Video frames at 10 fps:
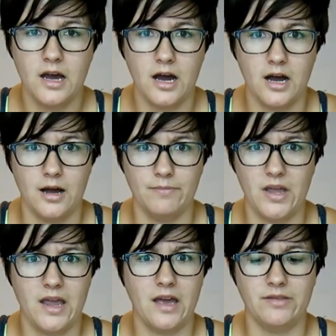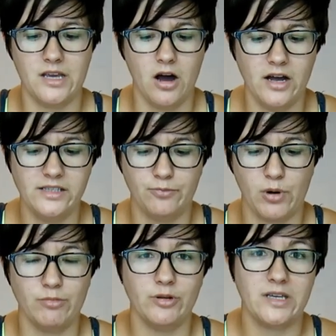And the odds of
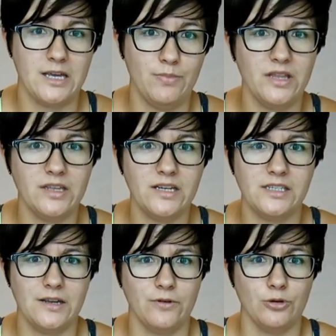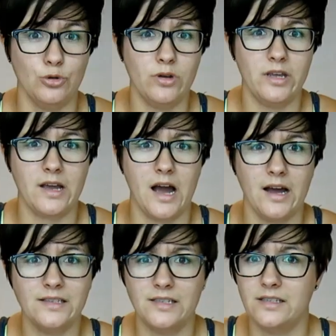probably keeping this, if you're doing
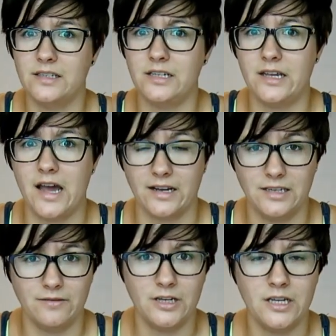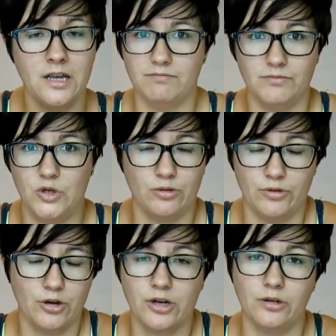high intensity activity,
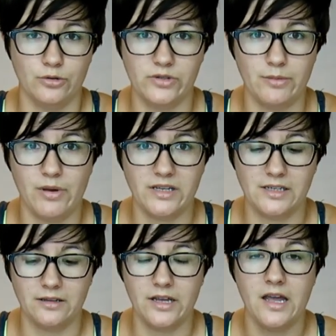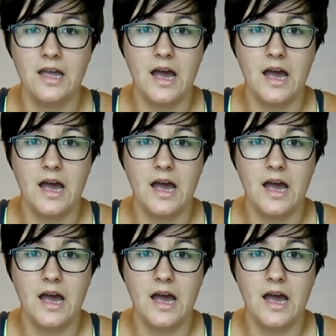you're gonna lose it basically.